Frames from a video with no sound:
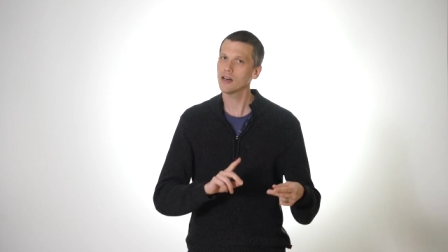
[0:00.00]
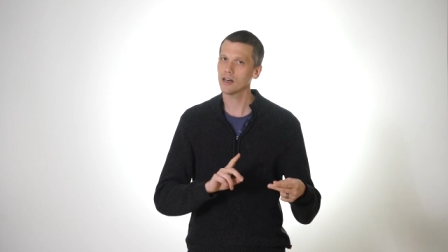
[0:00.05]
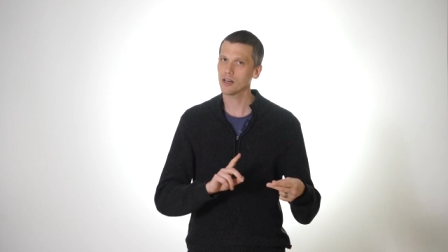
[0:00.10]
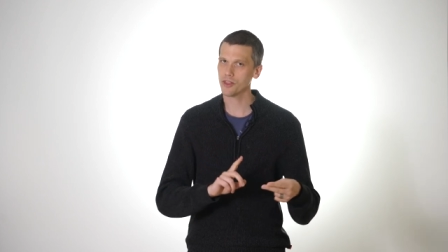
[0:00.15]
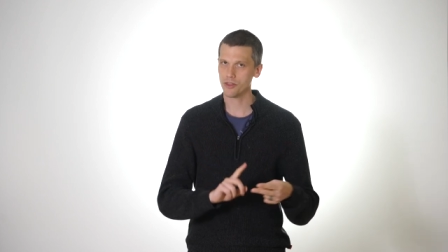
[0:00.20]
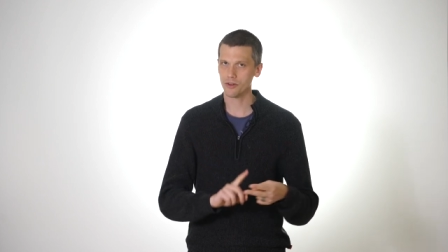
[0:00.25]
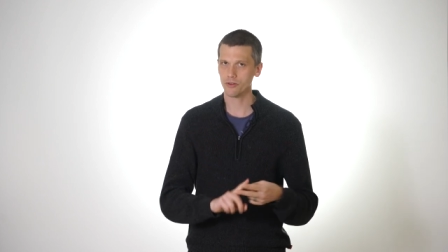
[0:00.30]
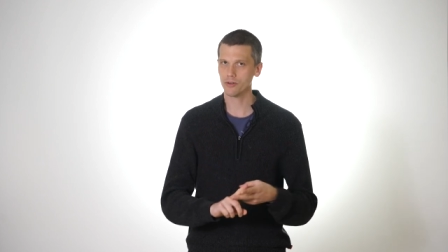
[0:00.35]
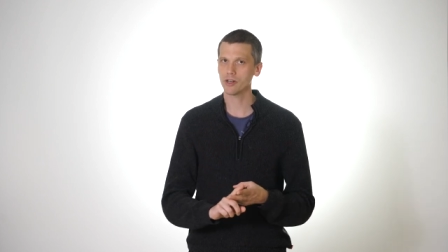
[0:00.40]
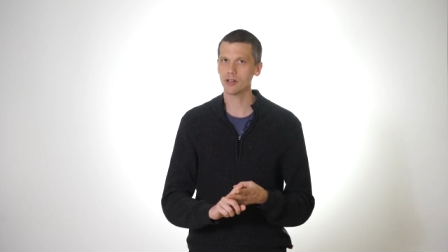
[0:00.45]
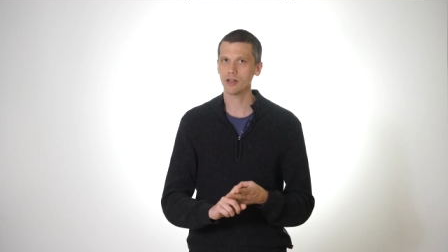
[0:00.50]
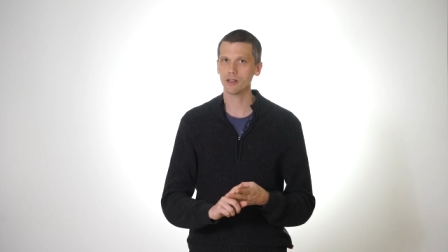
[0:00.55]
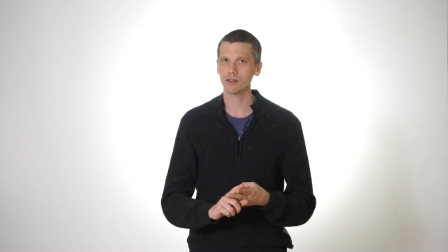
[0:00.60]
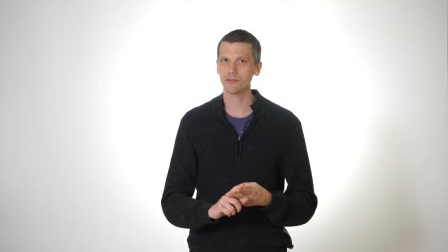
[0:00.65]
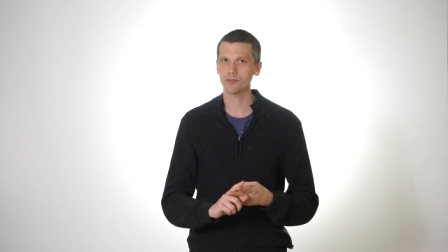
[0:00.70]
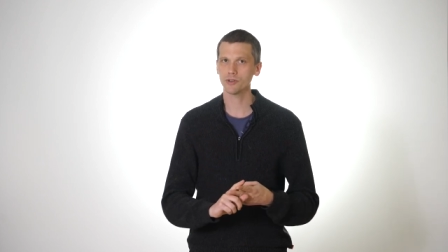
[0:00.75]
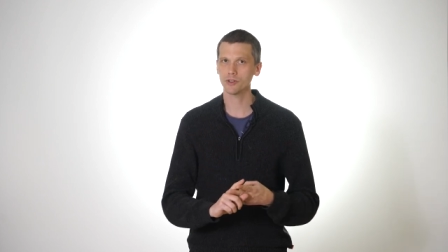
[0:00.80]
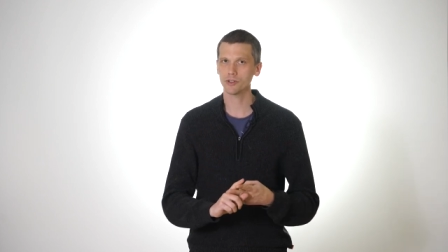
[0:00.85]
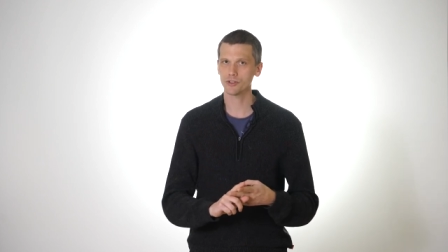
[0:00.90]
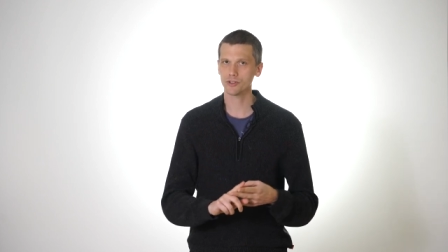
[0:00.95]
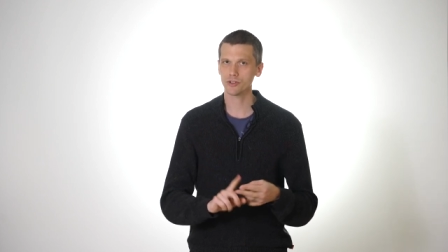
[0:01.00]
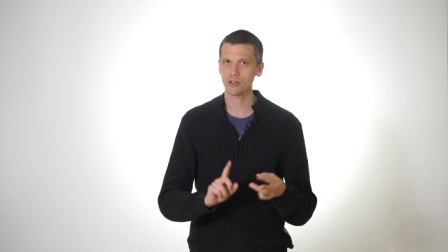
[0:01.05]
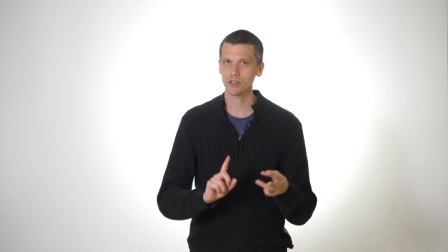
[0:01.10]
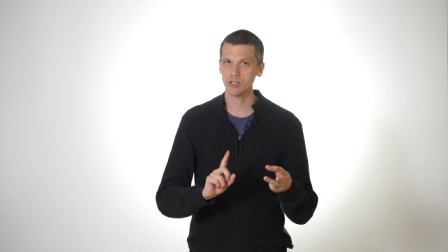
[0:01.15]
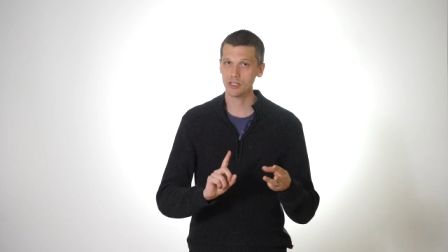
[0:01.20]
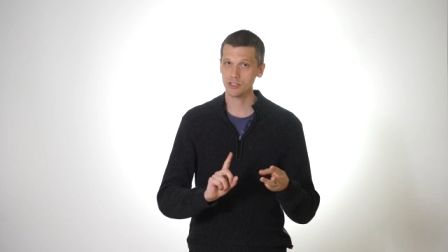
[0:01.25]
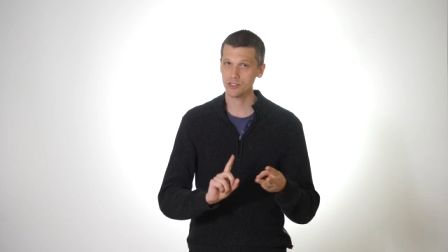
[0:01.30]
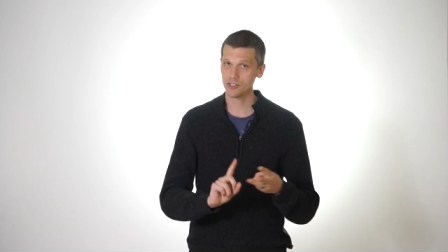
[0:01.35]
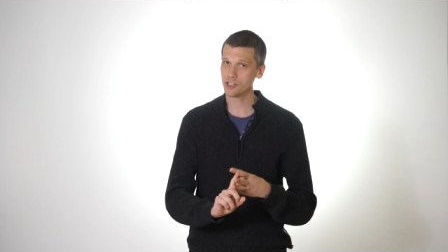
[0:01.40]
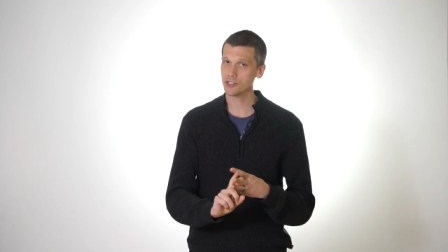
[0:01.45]
a $30 filter,
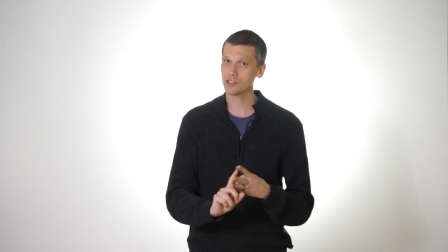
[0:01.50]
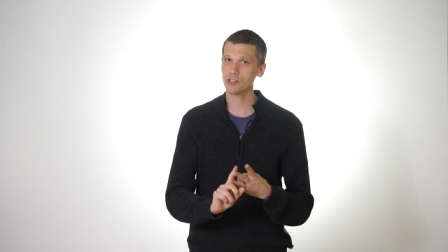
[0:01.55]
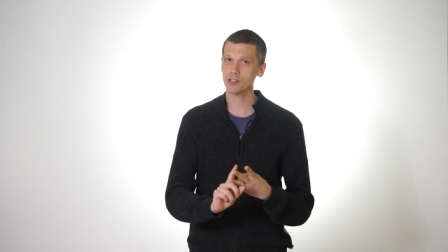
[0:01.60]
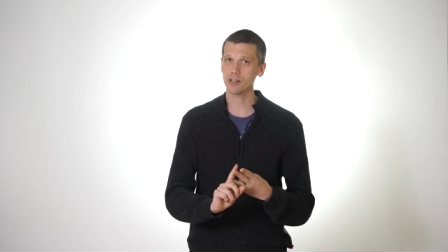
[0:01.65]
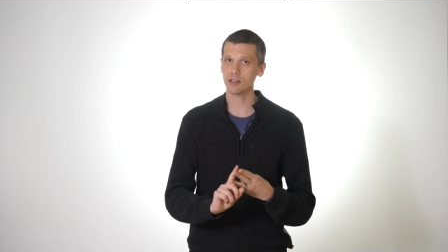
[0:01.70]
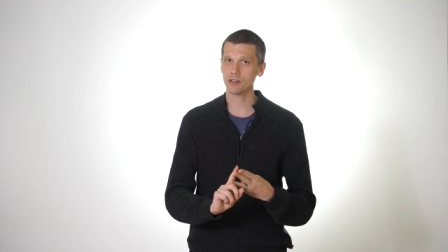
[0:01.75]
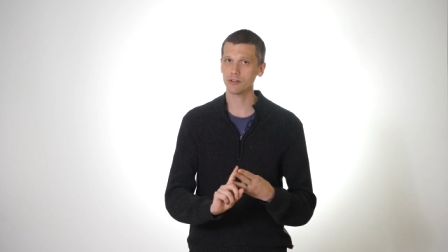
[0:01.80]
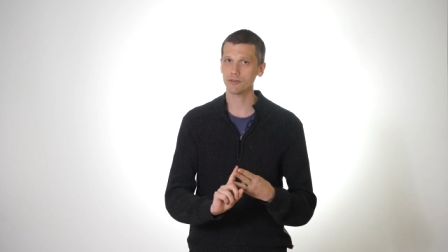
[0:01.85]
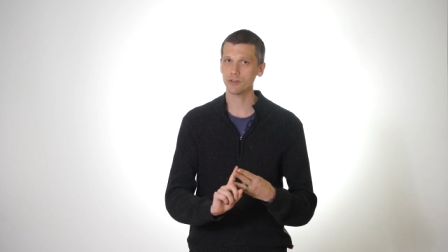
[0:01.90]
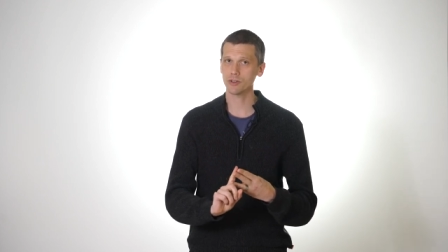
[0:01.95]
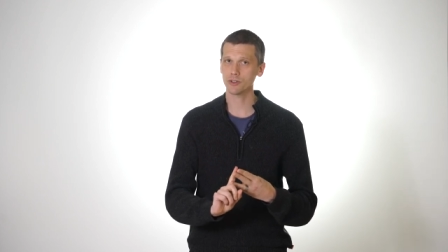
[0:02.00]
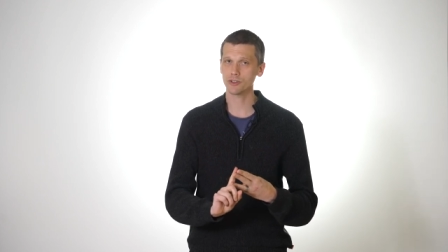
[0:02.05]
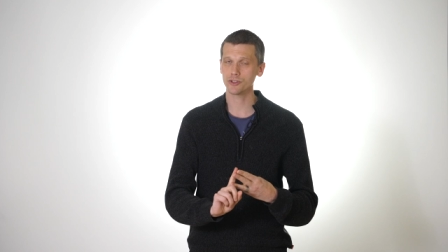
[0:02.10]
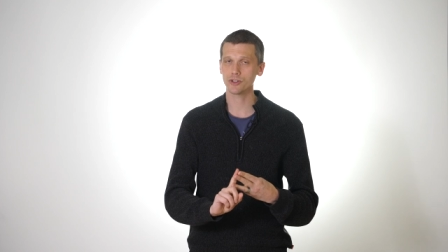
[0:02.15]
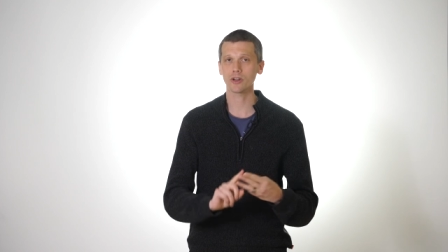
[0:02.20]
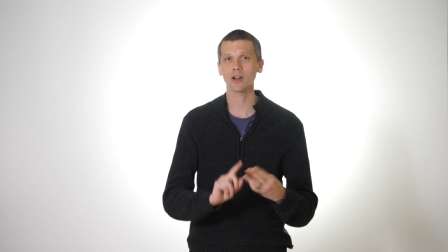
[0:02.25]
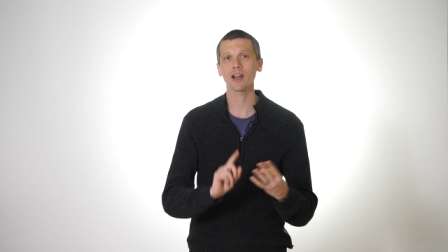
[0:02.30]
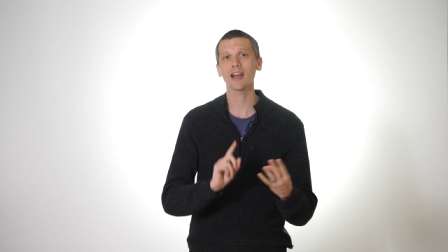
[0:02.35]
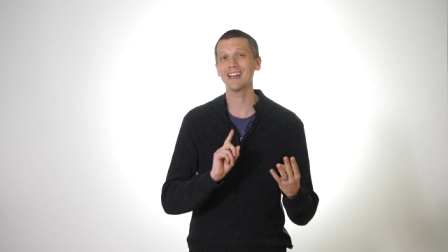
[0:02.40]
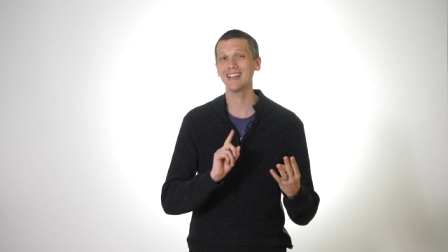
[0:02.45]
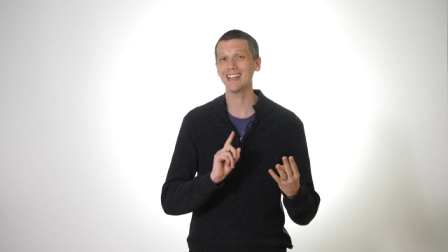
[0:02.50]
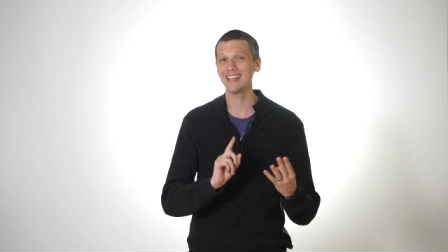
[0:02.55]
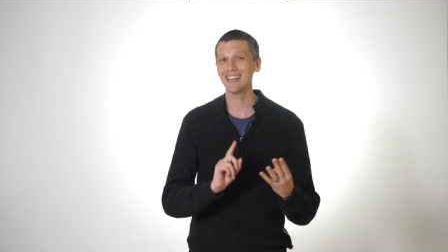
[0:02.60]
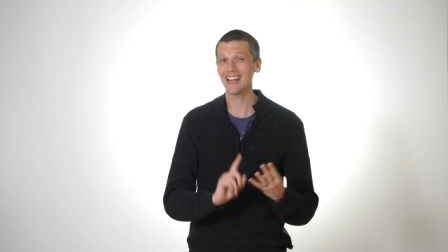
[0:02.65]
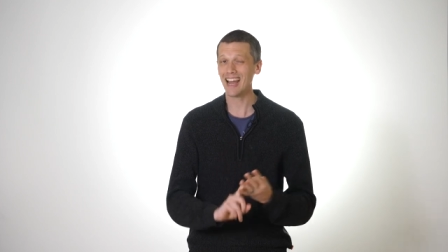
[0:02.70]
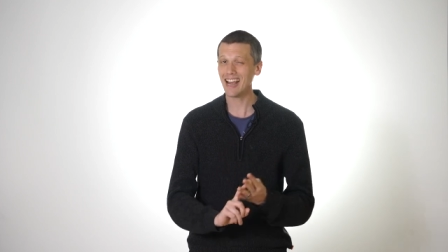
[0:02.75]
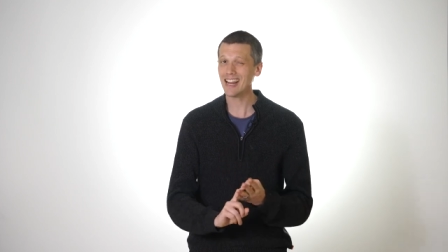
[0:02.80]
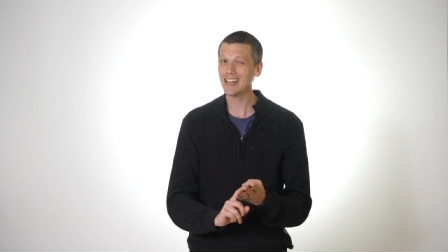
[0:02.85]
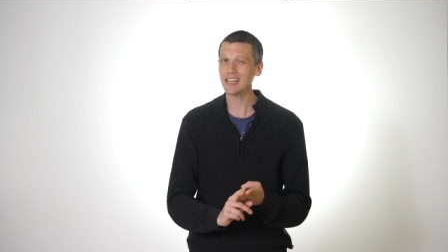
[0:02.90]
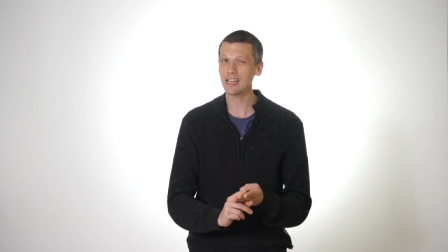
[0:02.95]
a $60 filter, and a
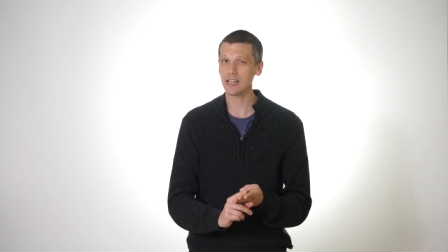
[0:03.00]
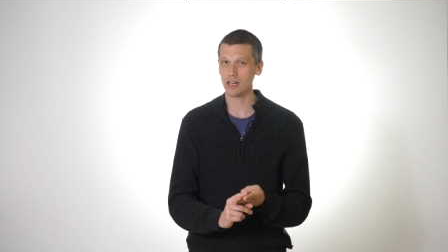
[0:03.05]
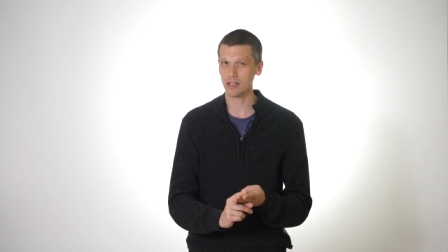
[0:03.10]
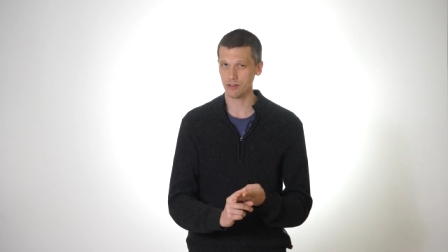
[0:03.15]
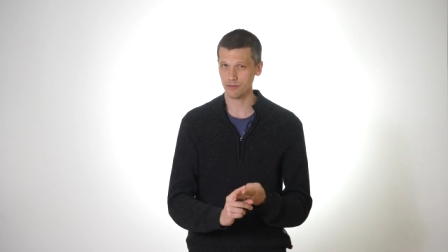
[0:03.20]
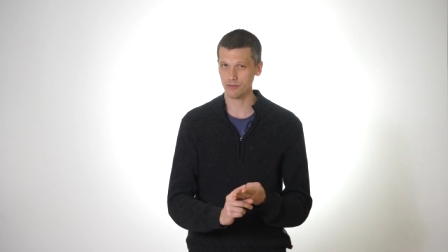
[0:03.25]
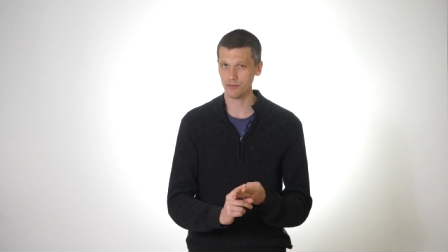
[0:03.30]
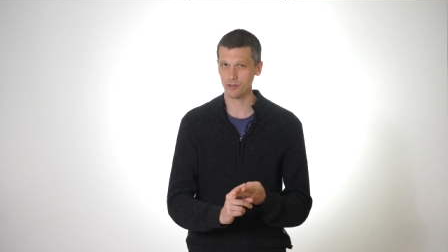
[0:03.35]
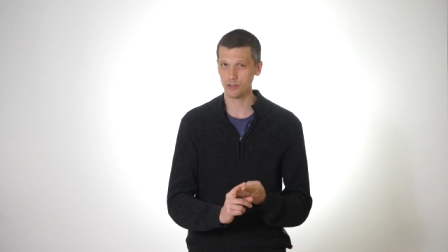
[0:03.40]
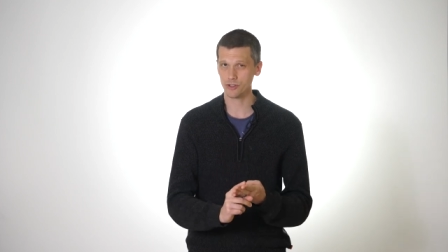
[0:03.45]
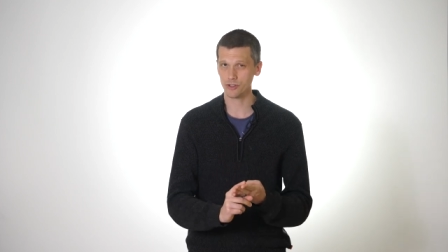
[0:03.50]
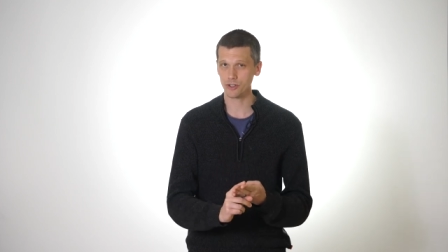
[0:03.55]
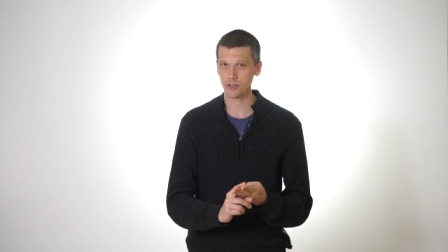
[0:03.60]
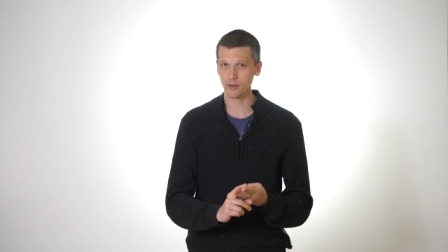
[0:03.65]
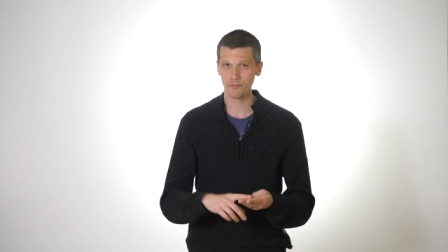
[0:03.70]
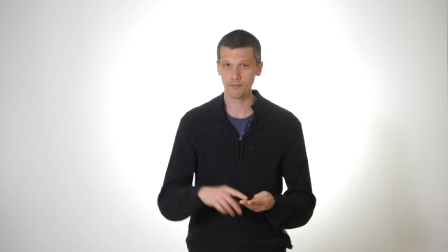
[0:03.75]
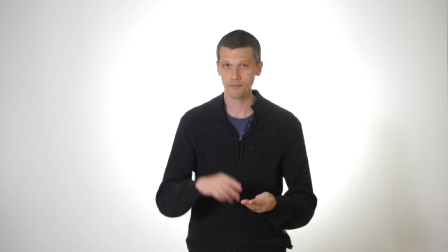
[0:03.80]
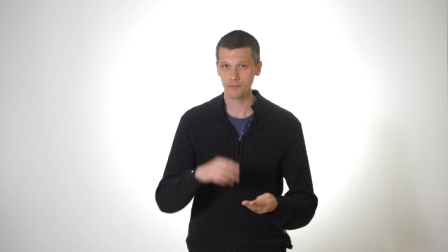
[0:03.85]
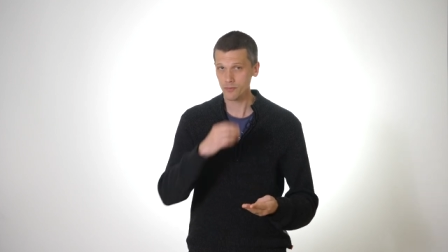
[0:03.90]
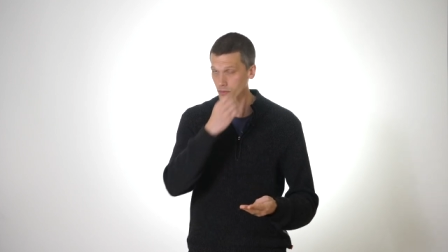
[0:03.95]
$90 filter,